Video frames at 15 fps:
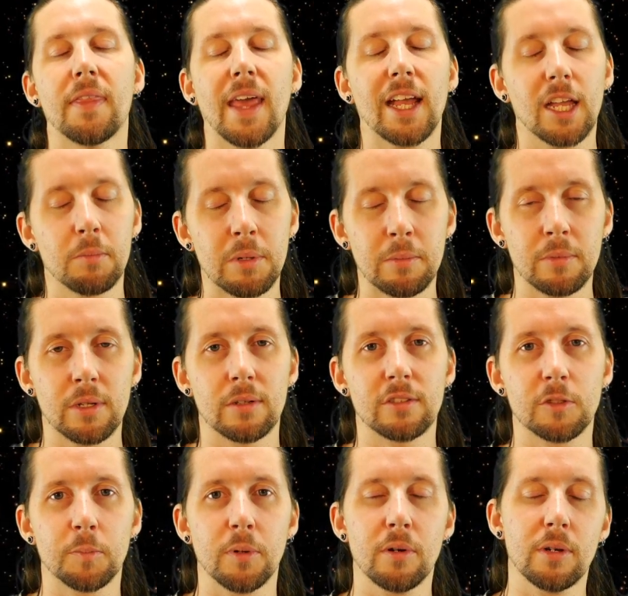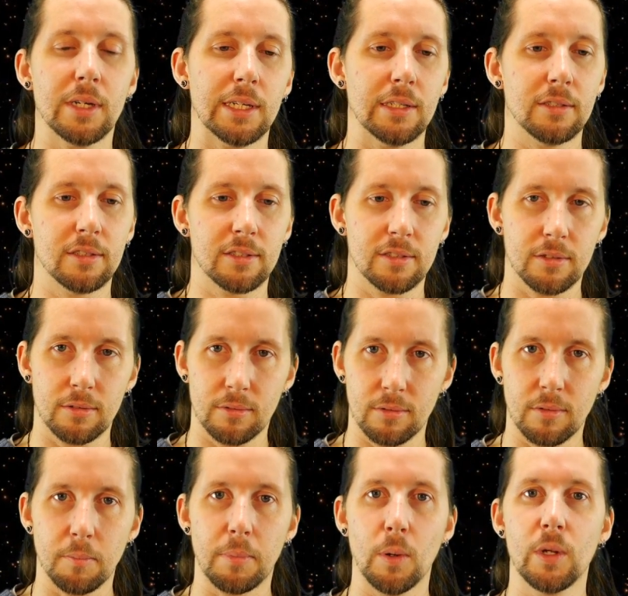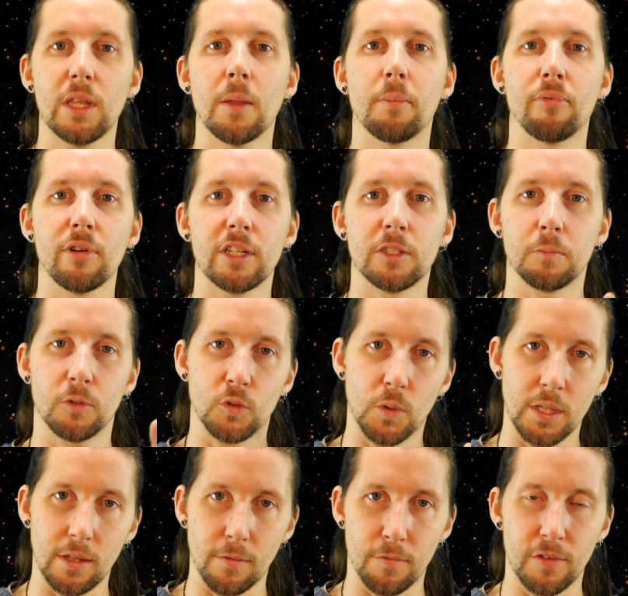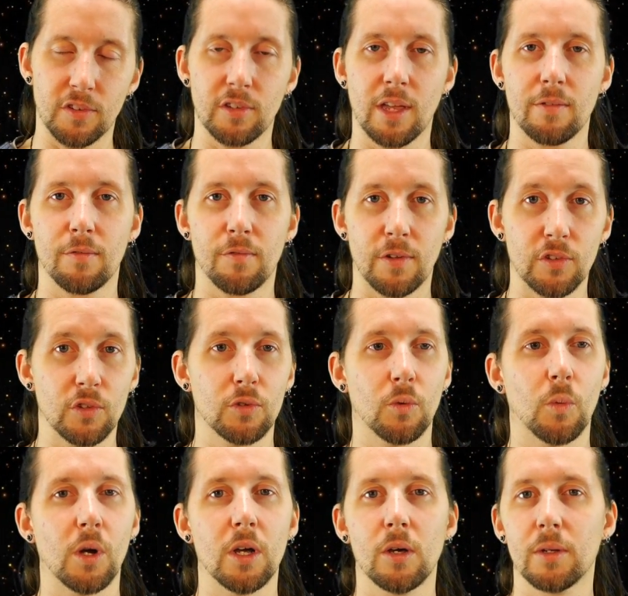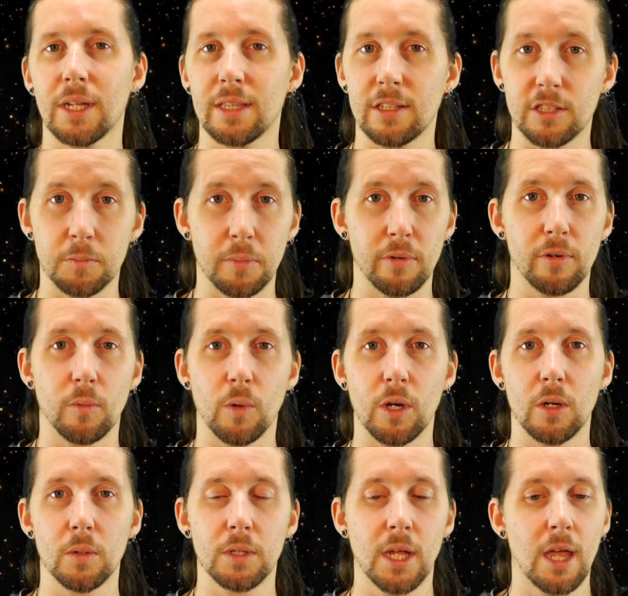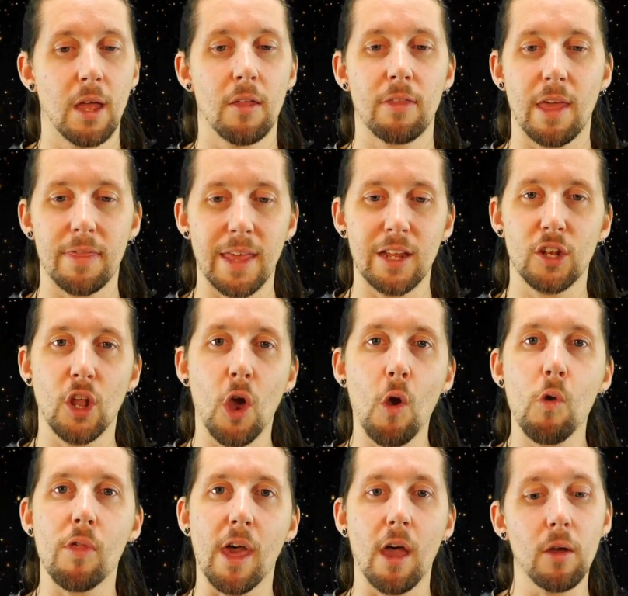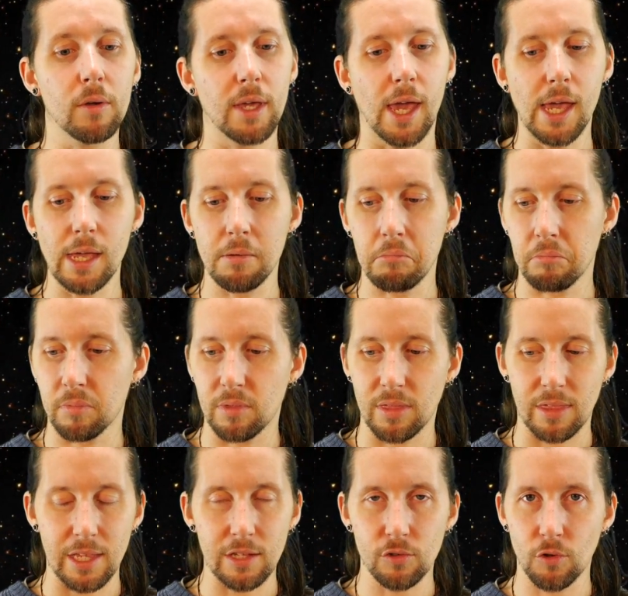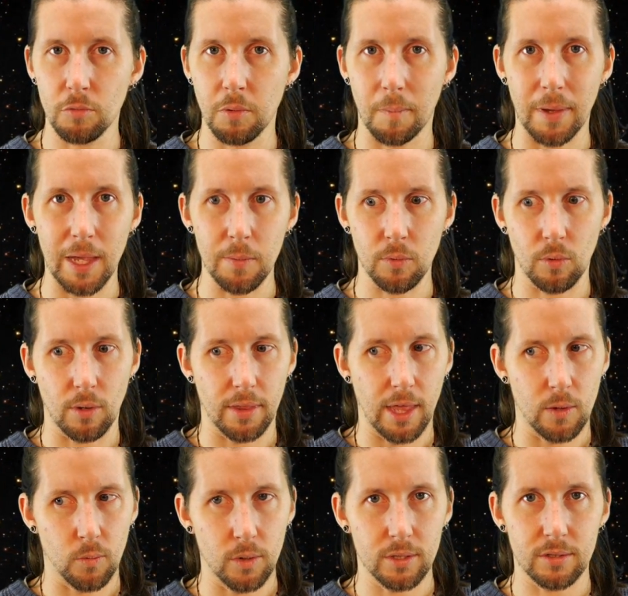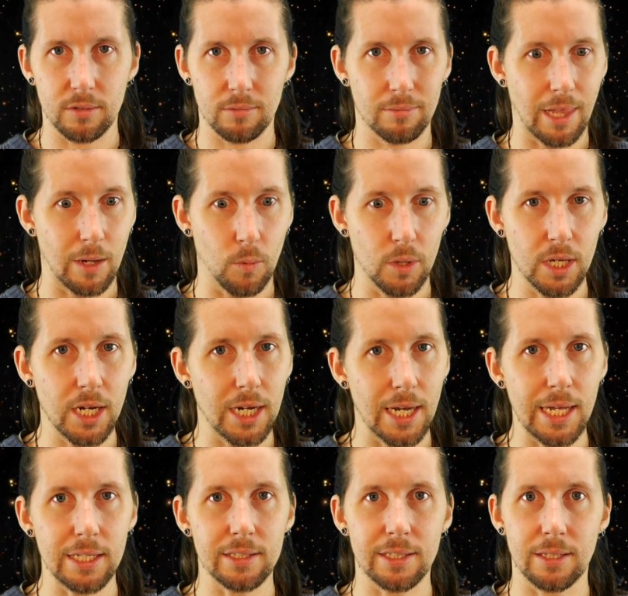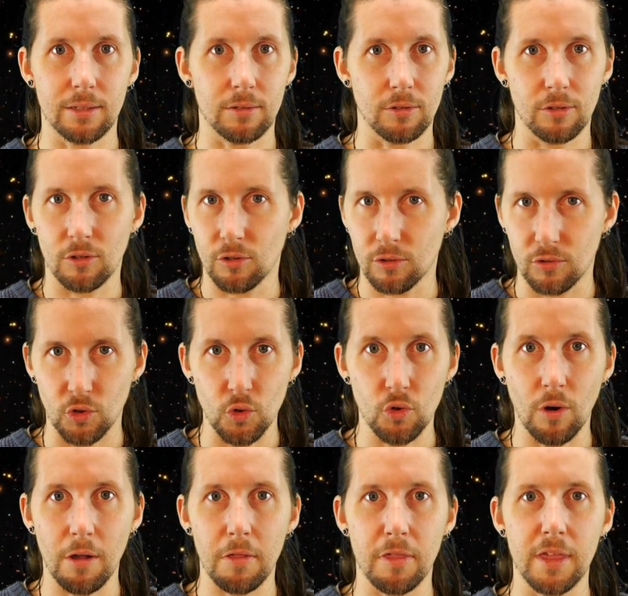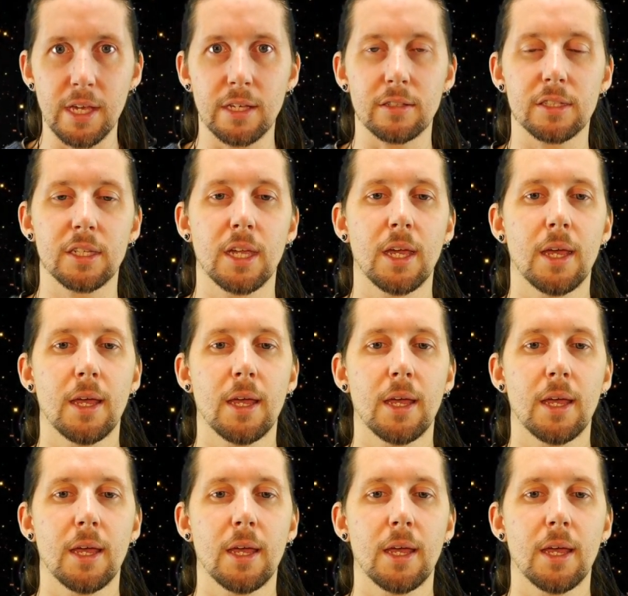And that commitment of spirit is building the bridge between the physical world and the spirit world, that they know that, okay, these group of people, they want to connect and do great things.